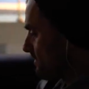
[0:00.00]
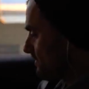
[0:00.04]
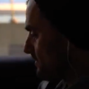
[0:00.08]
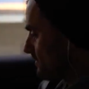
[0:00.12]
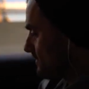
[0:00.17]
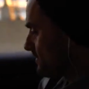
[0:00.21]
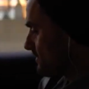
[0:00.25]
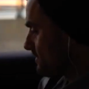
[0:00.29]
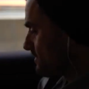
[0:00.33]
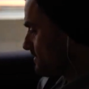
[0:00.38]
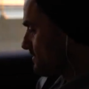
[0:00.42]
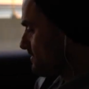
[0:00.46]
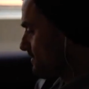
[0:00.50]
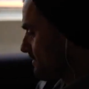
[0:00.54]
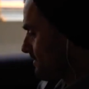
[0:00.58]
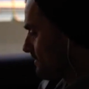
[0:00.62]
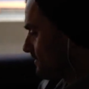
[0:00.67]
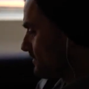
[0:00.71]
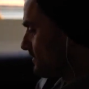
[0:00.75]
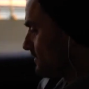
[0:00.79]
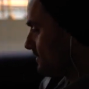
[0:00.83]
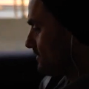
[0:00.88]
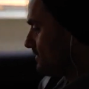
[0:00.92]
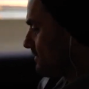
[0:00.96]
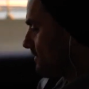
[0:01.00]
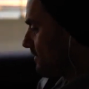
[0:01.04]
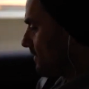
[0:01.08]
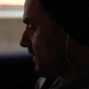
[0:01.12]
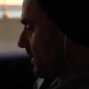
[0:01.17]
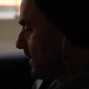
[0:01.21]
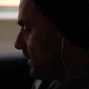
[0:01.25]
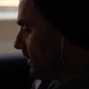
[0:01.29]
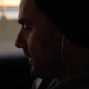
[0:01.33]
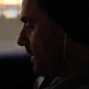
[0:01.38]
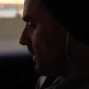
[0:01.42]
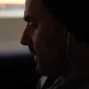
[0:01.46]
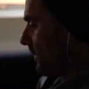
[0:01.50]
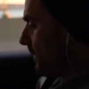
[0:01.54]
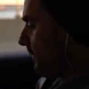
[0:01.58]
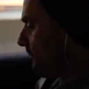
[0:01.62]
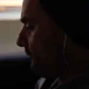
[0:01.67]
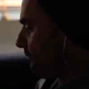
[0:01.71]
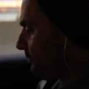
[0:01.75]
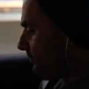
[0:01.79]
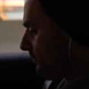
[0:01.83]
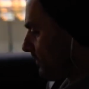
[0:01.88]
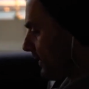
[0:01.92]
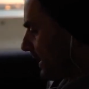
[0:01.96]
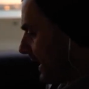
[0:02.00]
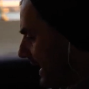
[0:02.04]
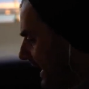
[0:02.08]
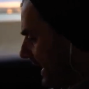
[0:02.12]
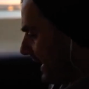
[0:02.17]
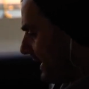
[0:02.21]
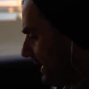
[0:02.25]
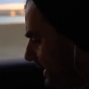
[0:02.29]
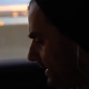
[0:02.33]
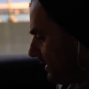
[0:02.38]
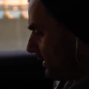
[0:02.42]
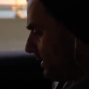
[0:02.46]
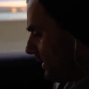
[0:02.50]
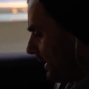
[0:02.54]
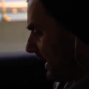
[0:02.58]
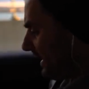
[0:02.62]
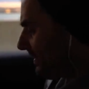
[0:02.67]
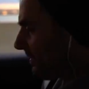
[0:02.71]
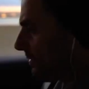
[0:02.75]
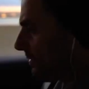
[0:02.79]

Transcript: never can get up from it again, you know, that's